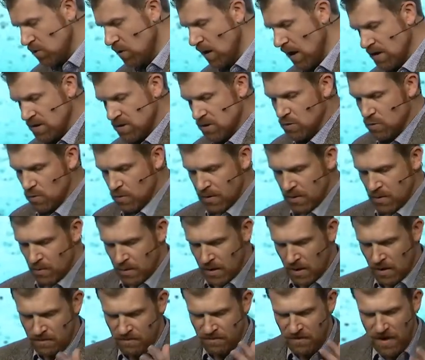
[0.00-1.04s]
I do when, when
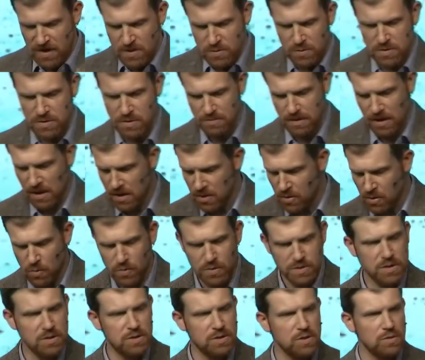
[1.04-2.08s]
I'm faced with something I don't know what
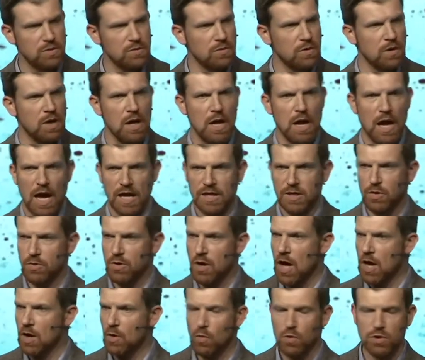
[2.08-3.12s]
to do? I don't know
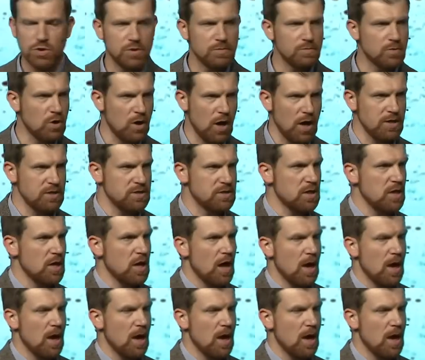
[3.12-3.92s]
how to worship Christ.